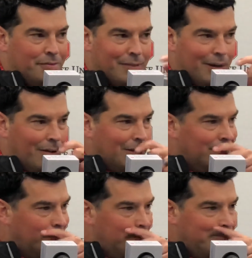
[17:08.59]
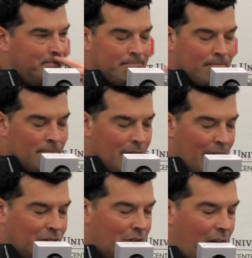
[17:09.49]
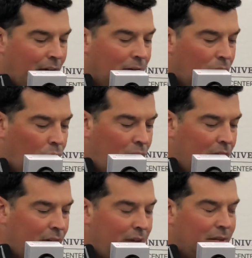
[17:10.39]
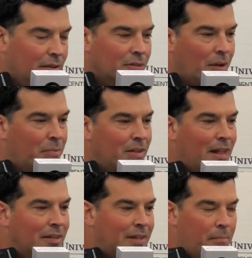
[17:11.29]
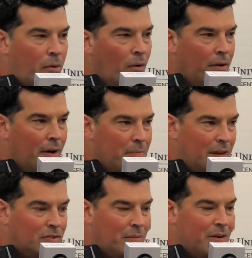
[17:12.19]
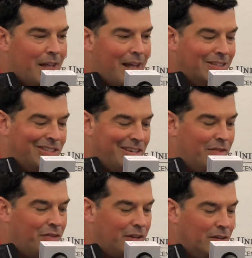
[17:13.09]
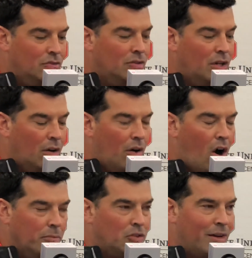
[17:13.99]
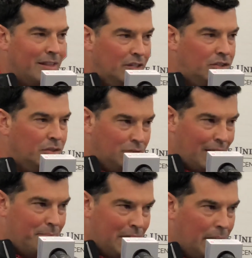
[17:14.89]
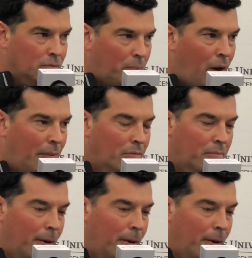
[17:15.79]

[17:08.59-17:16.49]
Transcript: You know, it's not really something that's that important. I mean, if somebody has significant, you know, arm strength issues, that becomes a problem.